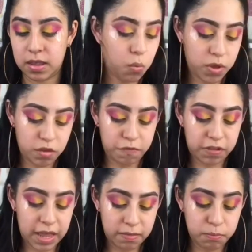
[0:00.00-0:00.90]
With a
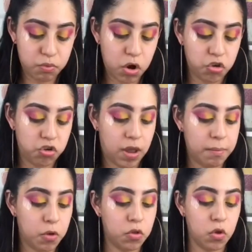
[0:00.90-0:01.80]
flat brush,
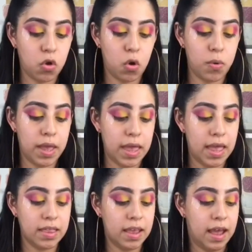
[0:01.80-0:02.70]
I'm gonna go and